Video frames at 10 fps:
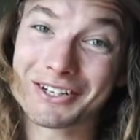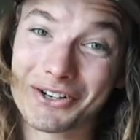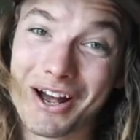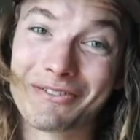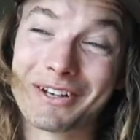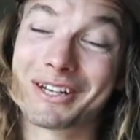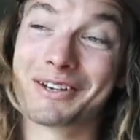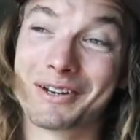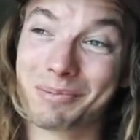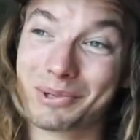in traffic
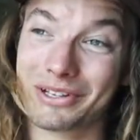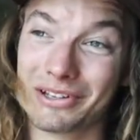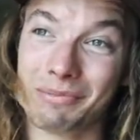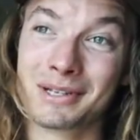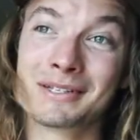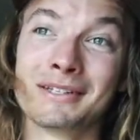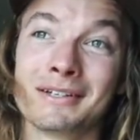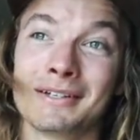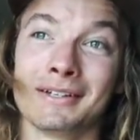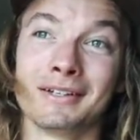and completely missed
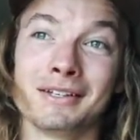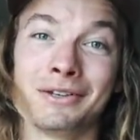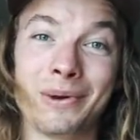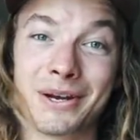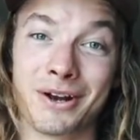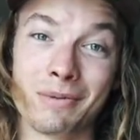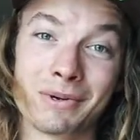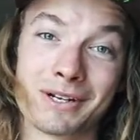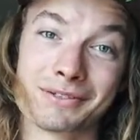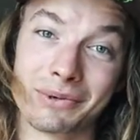the red
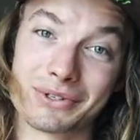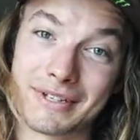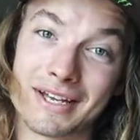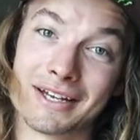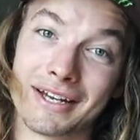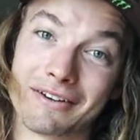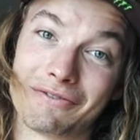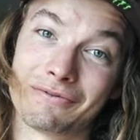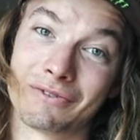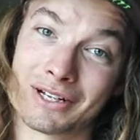carpet because we were staying at a
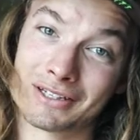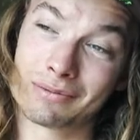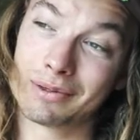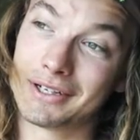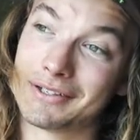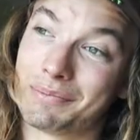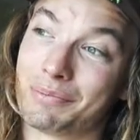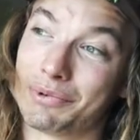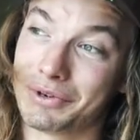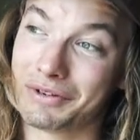friend's place
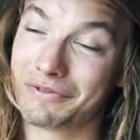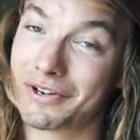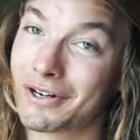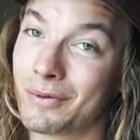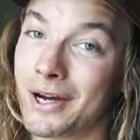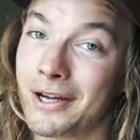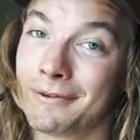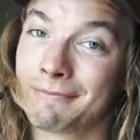pretty far away.